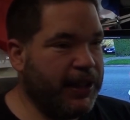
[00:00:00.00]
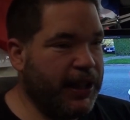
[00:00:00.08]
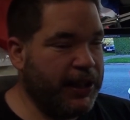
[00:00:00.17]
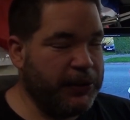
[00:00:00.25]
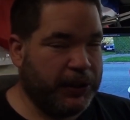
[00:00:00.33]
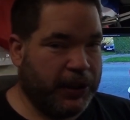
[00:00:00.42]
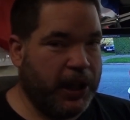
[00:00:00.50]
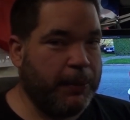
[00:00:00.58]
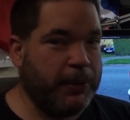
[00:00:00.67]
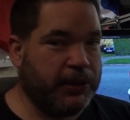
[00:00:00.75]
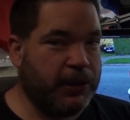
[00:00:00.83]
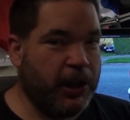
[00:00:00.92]
And there was a
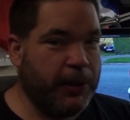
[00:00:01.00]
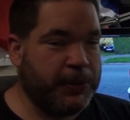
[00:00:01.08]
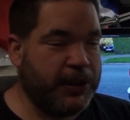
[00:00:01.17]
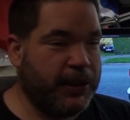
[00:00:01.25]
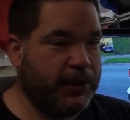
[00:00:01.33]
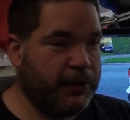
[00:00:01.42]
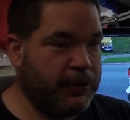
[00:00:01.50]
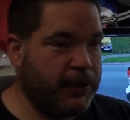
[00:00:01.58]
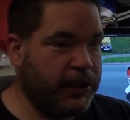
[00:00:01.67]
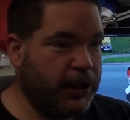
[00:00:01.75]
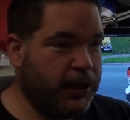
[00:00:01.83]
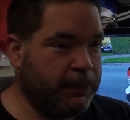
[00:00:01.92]
couple of times that on
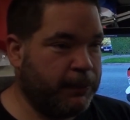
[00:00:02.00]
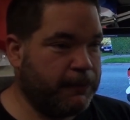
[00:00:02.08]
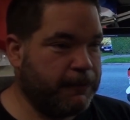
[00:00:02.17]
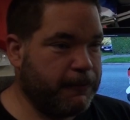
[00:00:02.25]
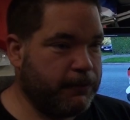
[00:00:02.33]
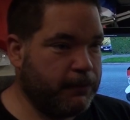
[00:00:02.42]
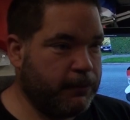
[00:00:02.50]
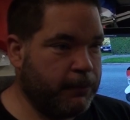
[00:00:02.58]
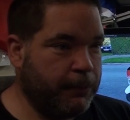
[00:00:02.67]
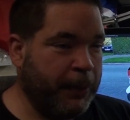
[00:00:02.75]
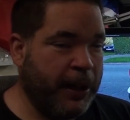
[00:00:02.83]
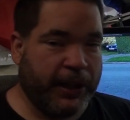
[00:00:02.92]
the um,
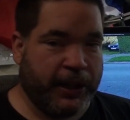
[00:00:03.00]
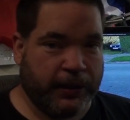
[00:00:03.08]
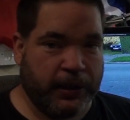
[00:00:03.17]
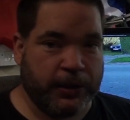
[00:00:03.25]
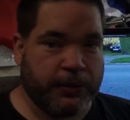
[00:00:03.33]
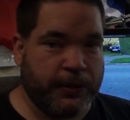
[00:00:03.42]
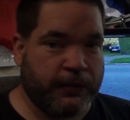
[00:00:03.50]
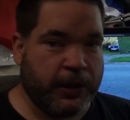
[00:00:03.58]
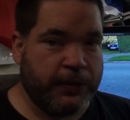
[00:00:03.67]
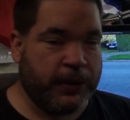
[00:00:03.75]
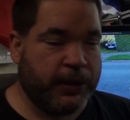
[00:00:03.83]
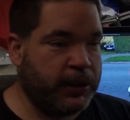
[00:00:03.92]
back country
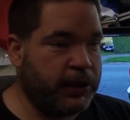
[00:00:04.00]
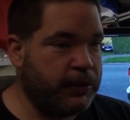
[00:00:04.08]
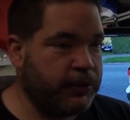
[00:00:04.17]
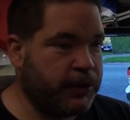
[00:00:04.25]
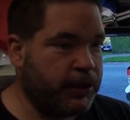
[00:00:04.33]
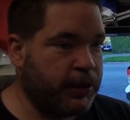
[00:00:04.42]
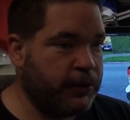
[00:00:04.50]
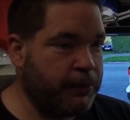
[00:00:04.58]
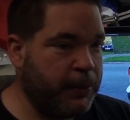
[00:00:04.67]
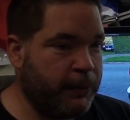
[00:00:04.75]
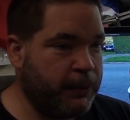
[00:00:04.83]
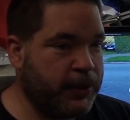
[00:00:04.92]
road that I used to go to
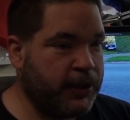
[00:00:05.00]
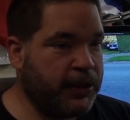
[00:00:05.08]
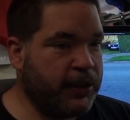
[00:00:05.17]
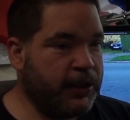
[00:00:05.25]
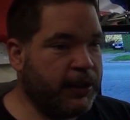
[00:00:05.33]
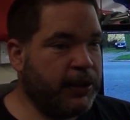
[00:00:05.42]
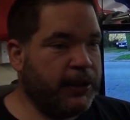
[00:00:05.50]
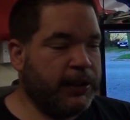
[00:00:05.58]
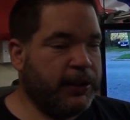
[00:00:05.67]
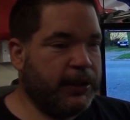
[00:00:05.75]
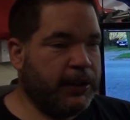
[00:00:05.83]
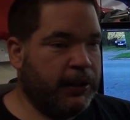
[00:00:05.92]
Mum's,
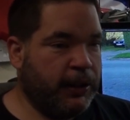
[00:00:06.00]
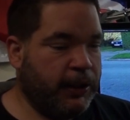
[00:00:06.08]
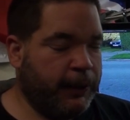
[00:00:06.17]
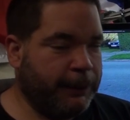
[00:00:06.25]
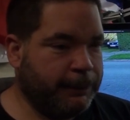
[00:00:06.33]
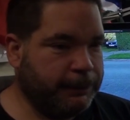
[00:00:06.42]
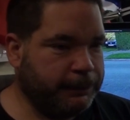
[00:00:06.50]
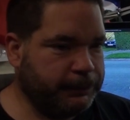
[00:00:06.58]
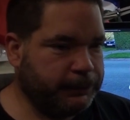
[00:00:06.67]
um,